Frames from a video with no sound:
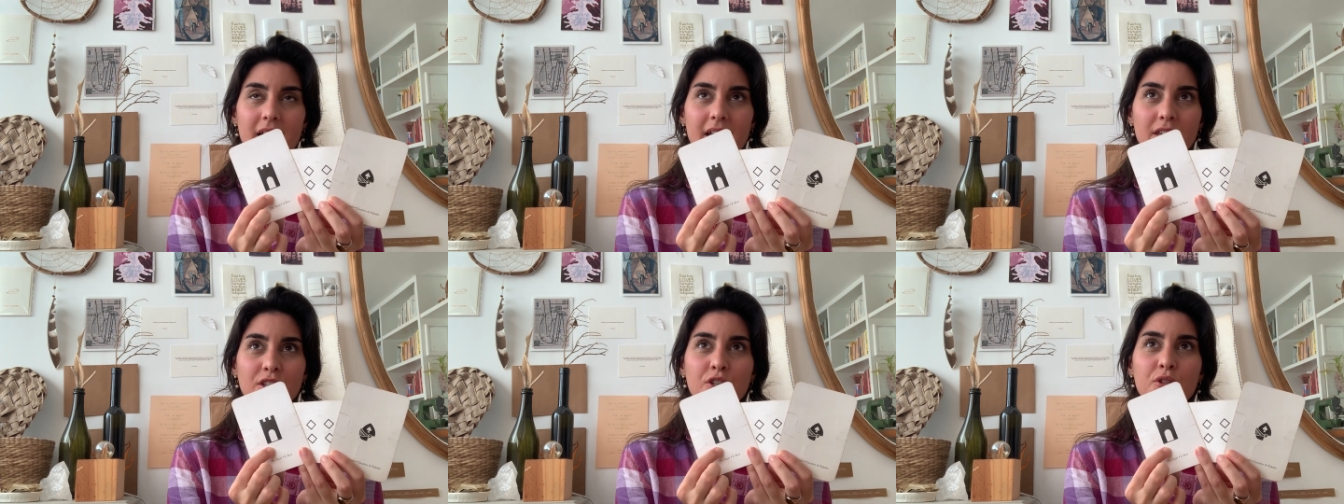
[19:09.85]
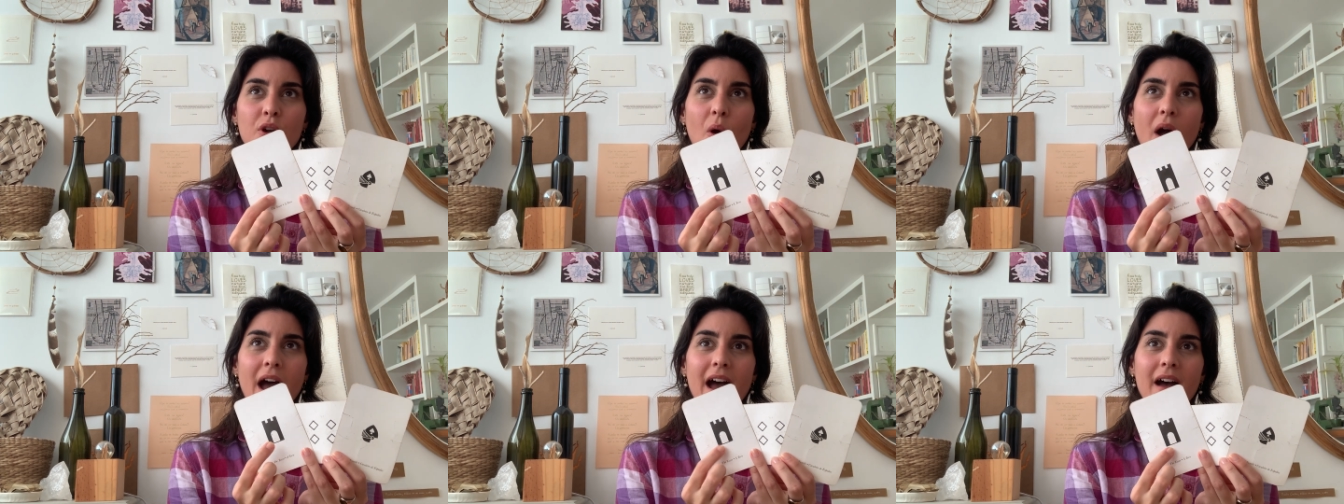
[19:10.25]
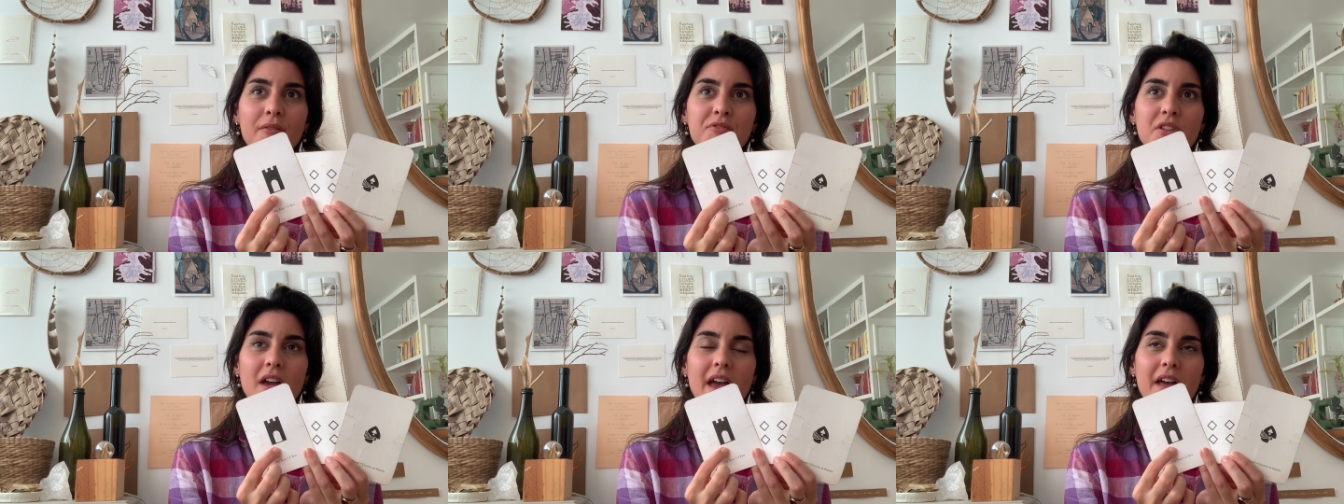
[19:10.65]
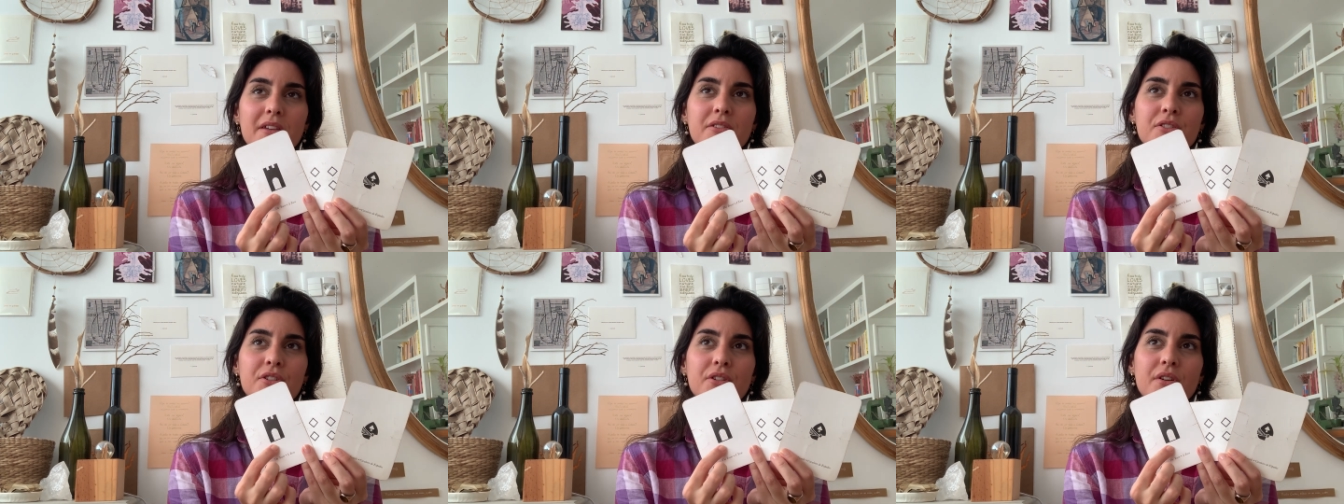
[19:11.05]
you don't have to
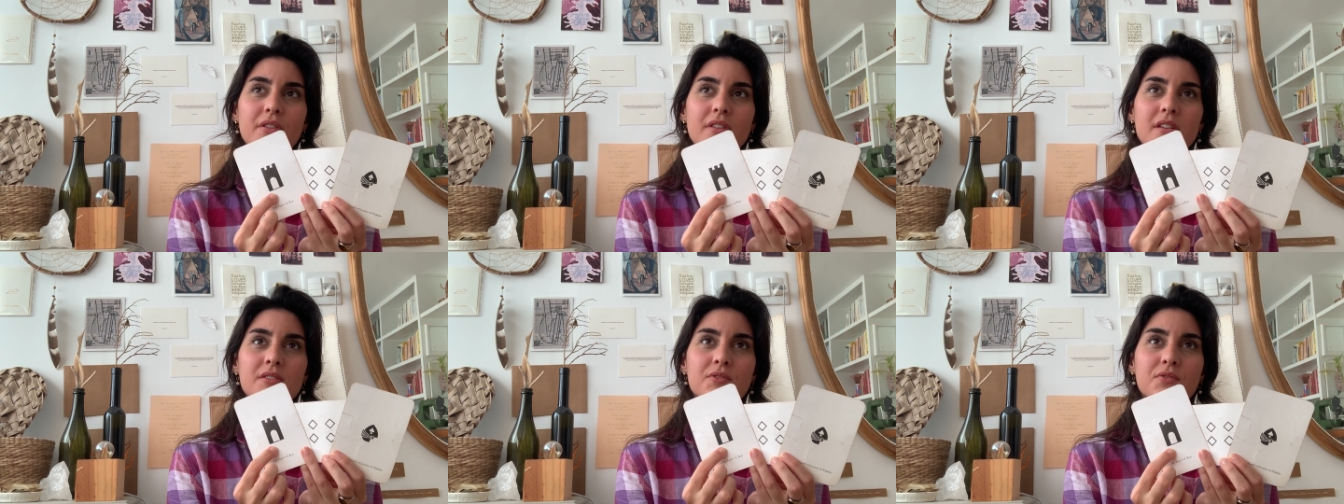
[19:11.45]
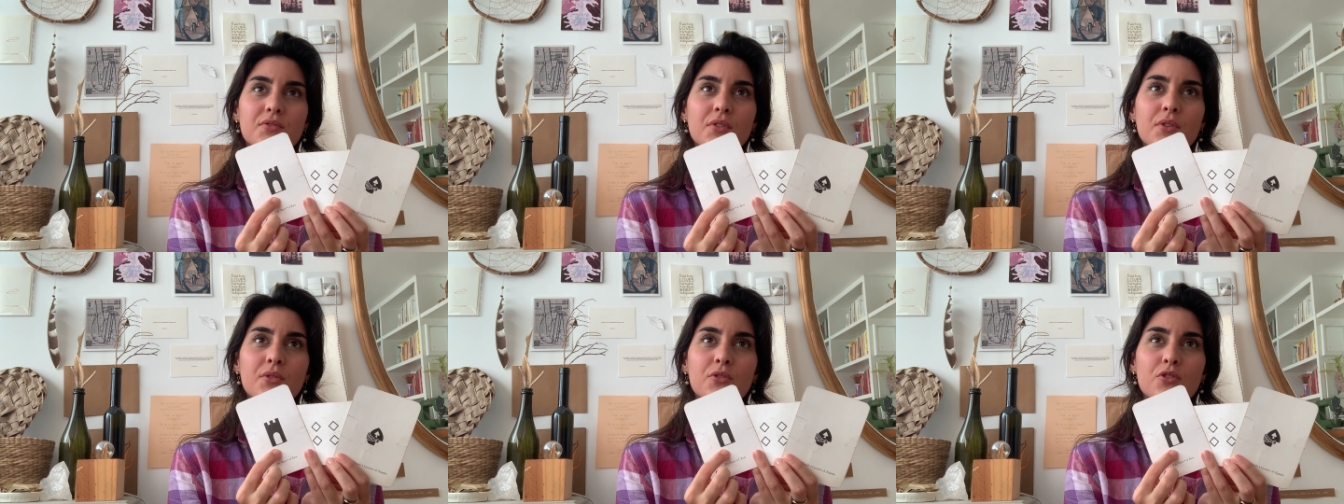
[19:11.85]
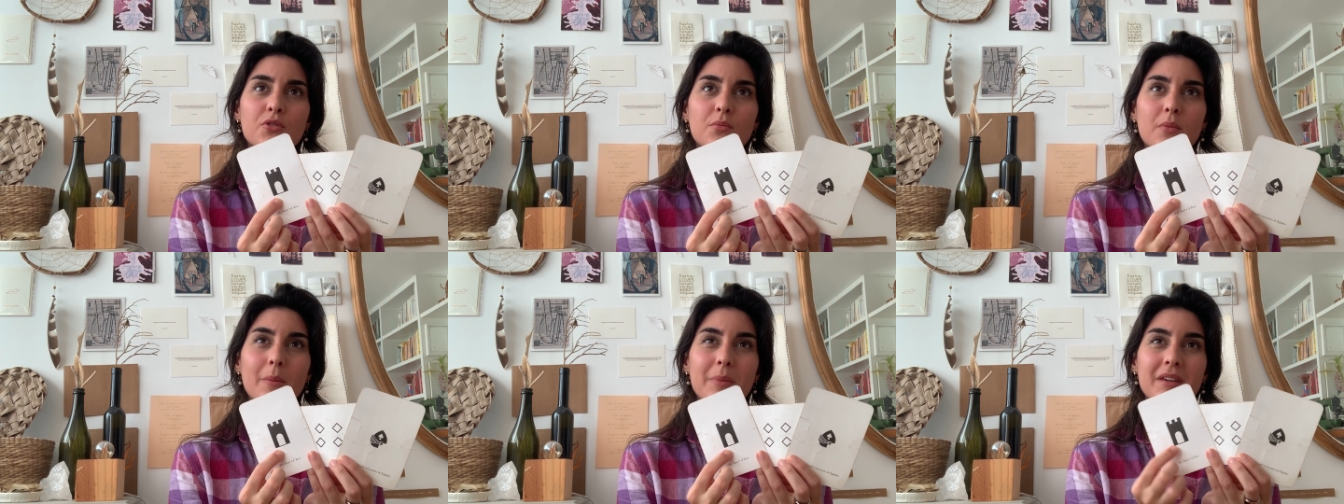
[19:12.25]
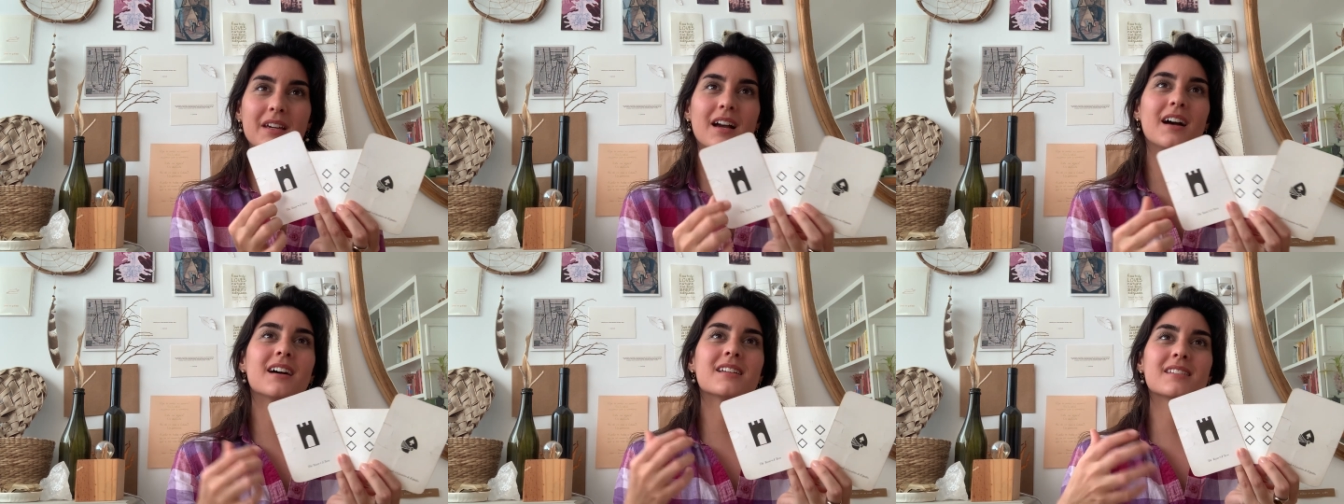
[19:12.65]
enter this room
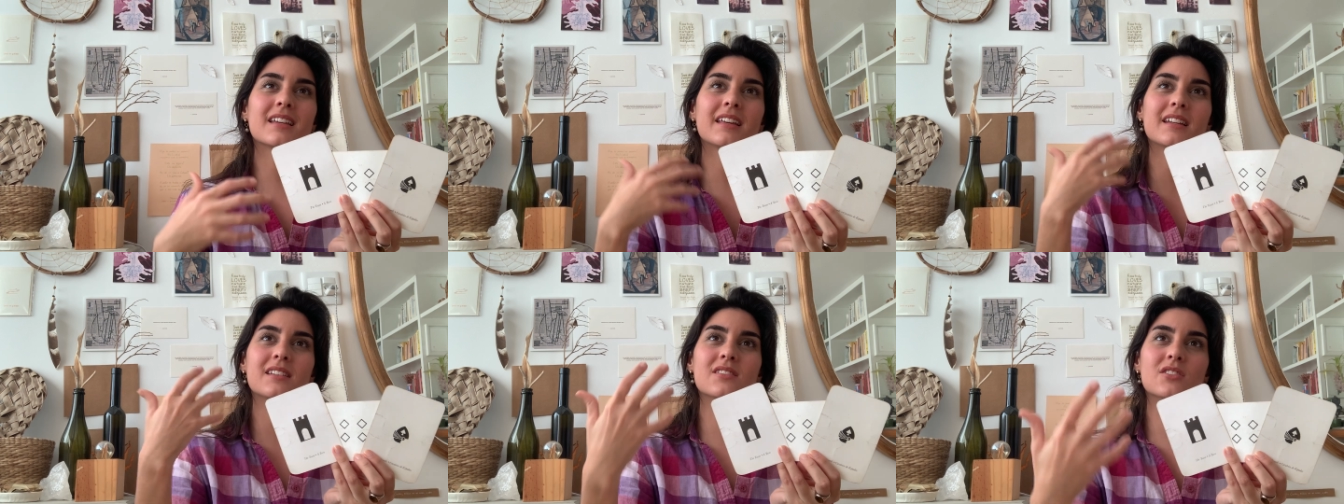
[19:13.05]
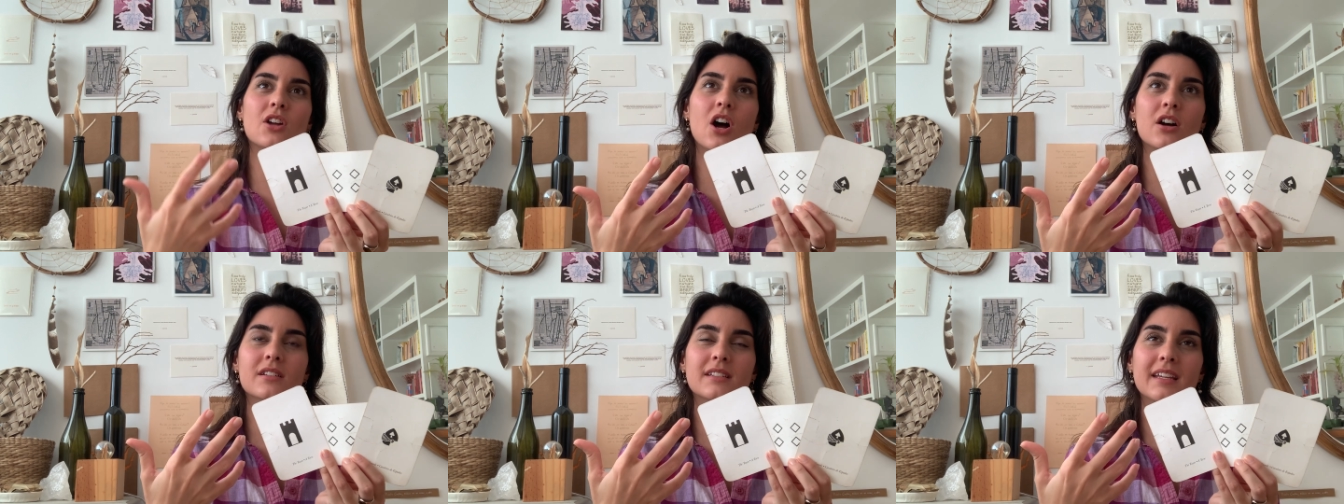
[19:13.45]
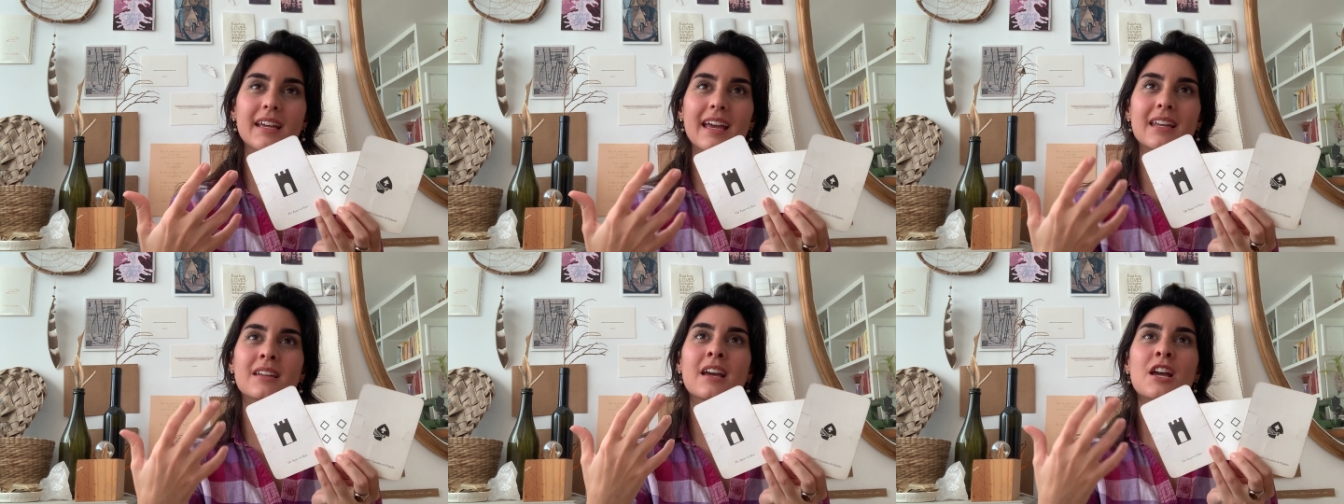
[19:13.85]
because it is daunting. And